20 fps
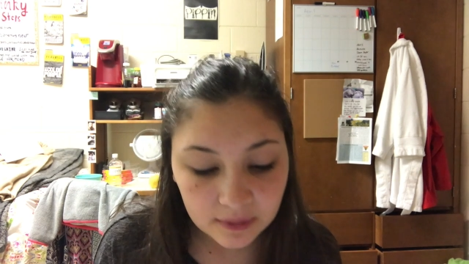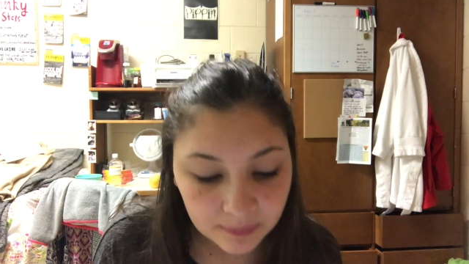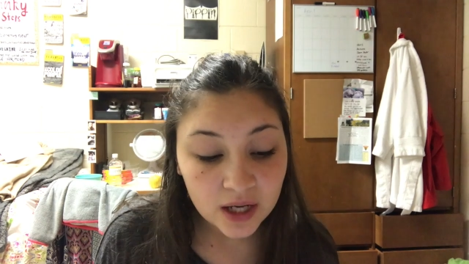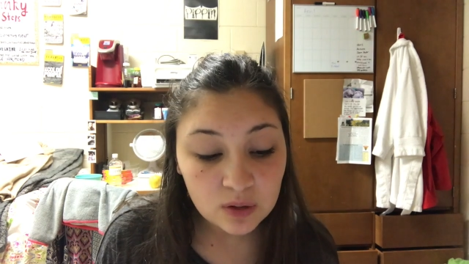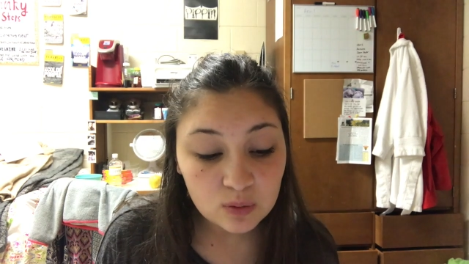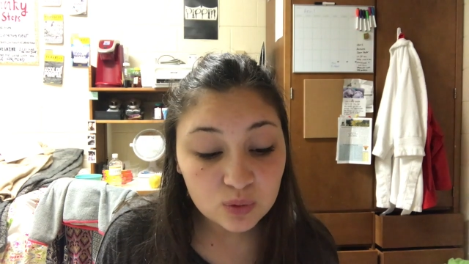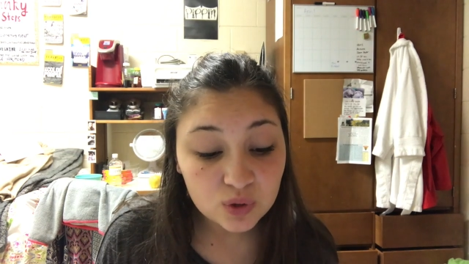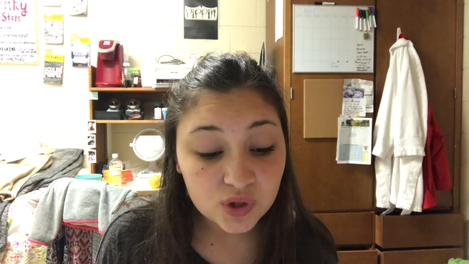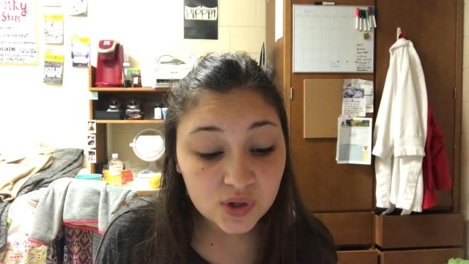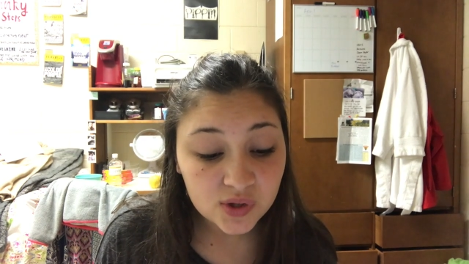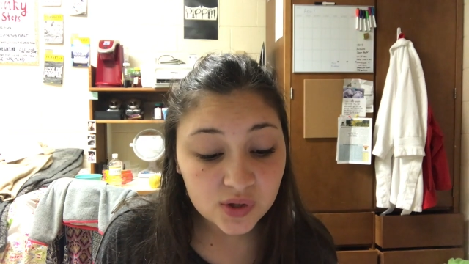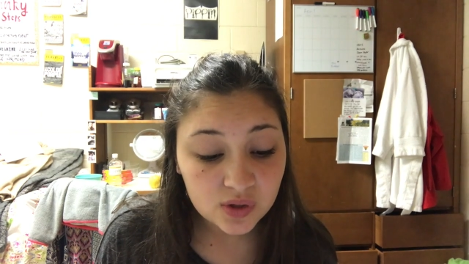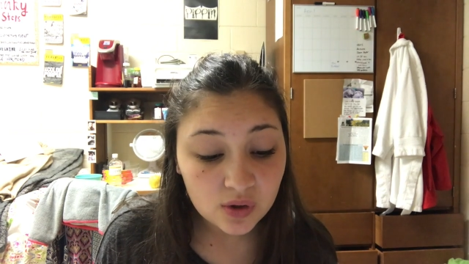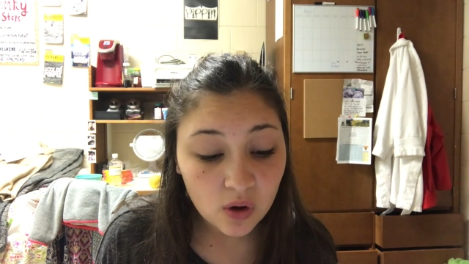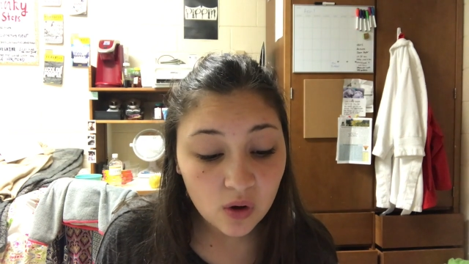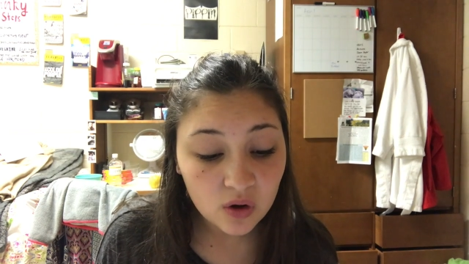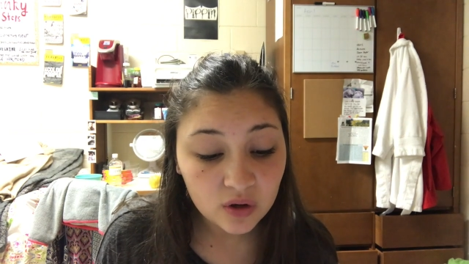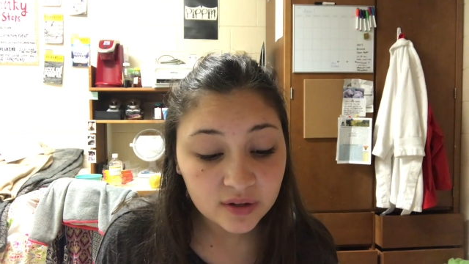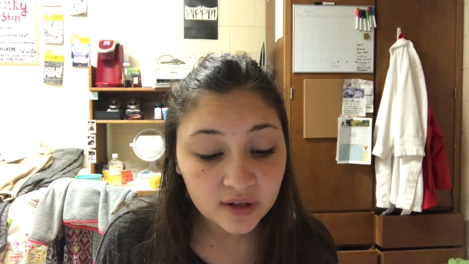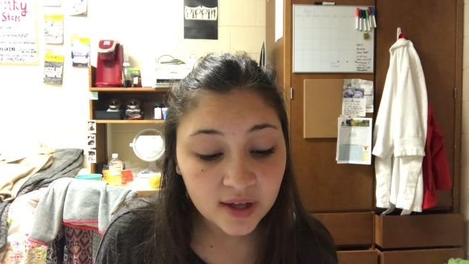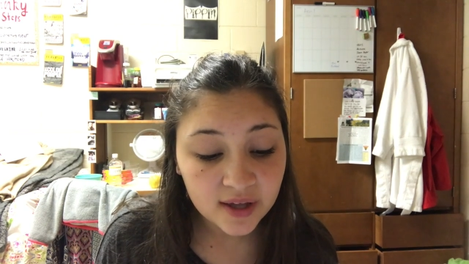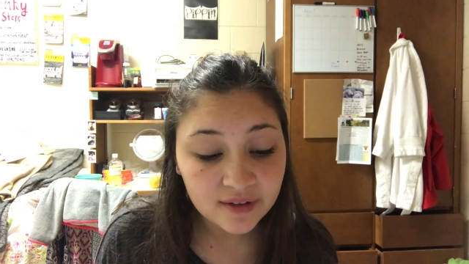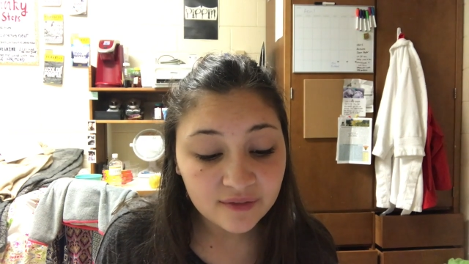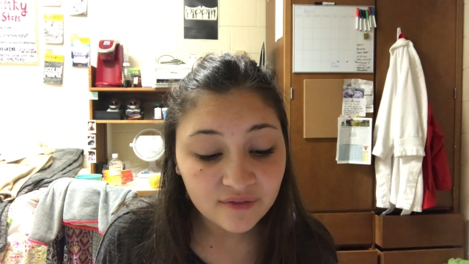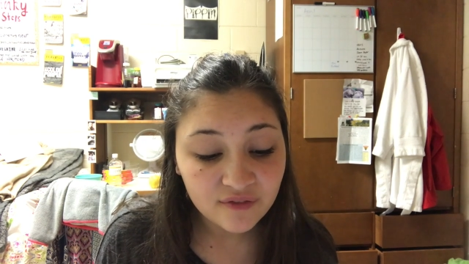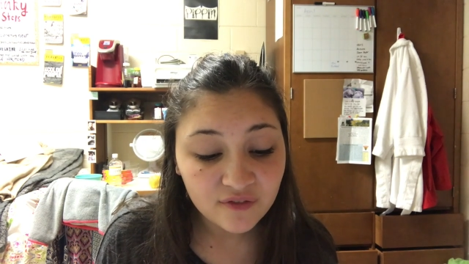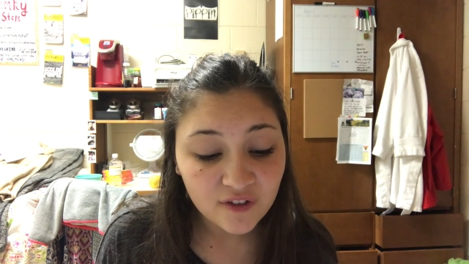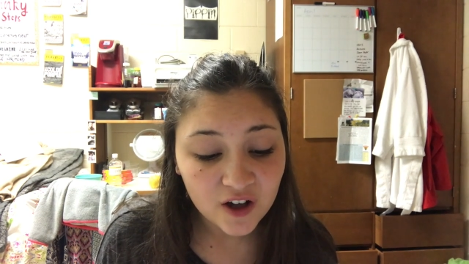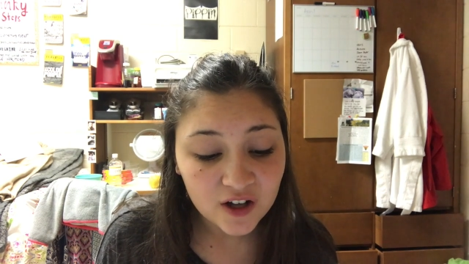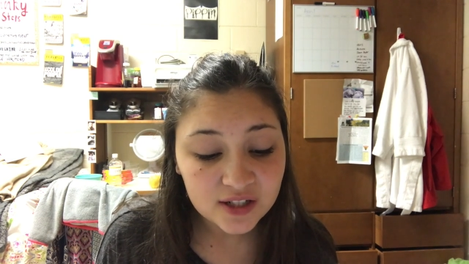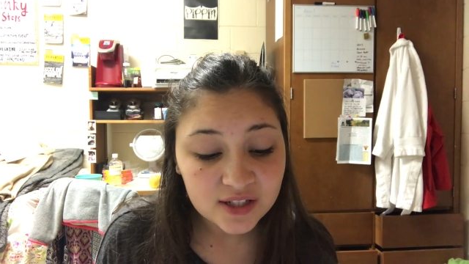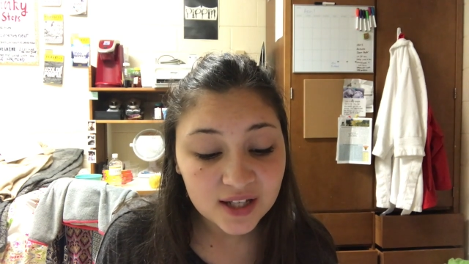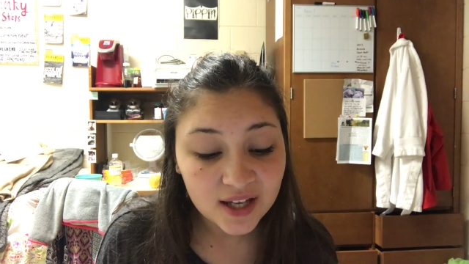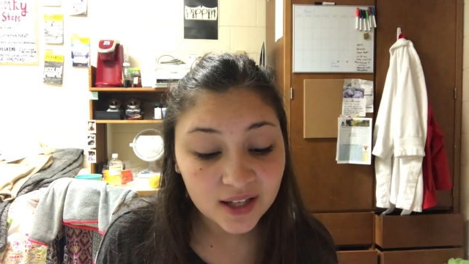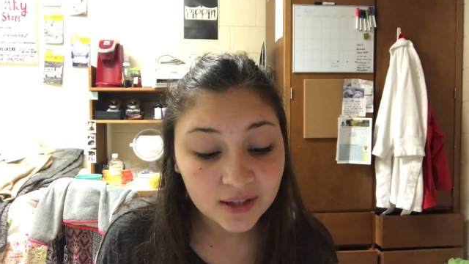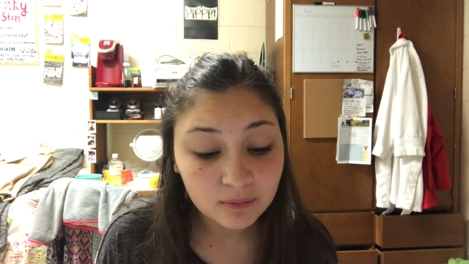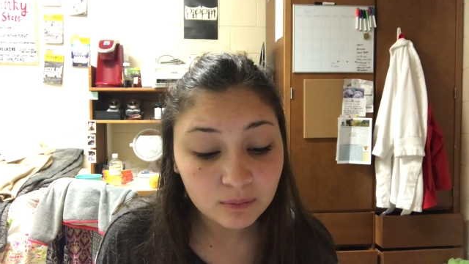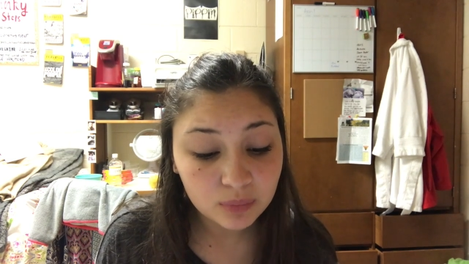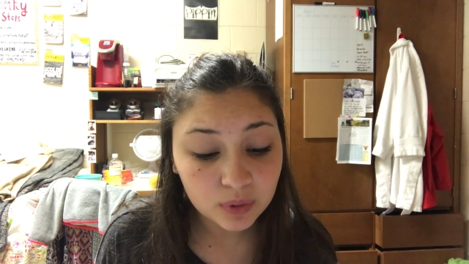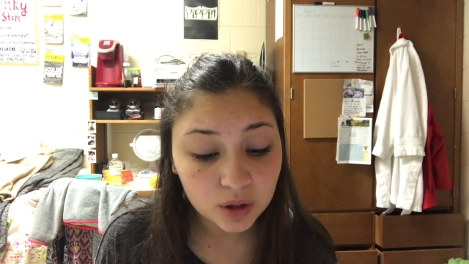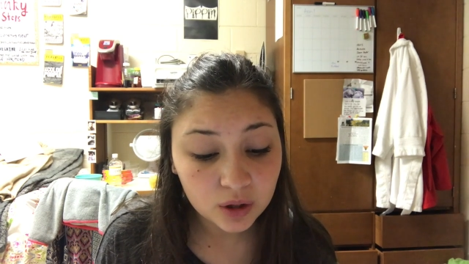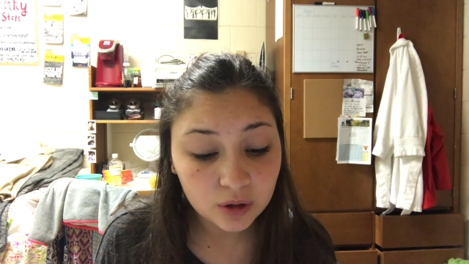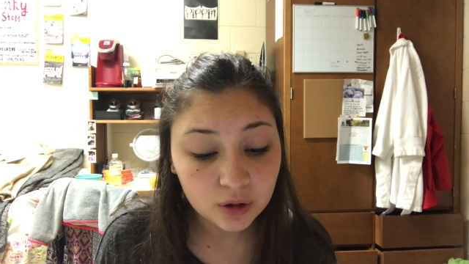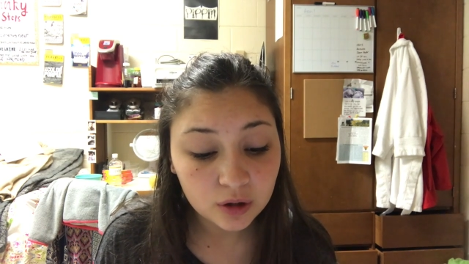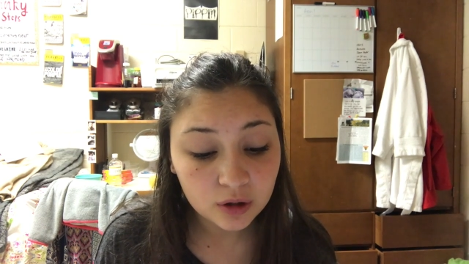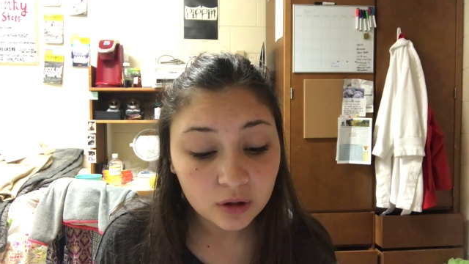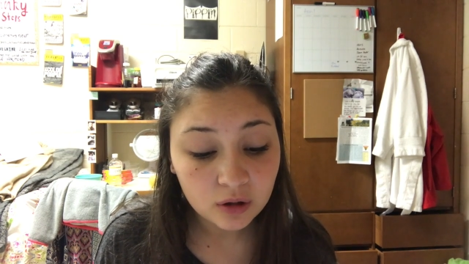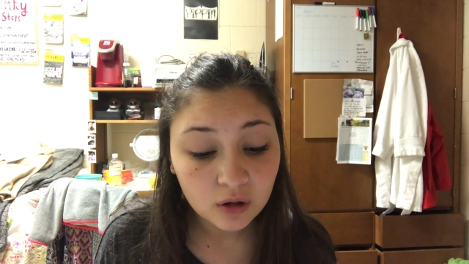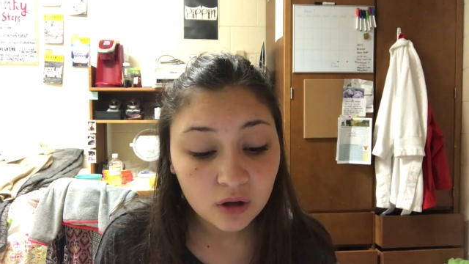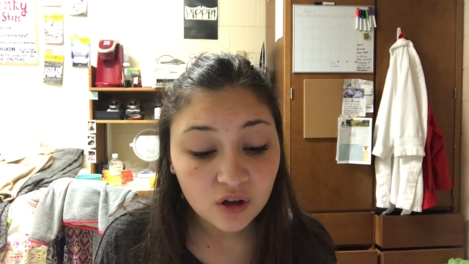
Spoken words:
It was sold in Fontainebleau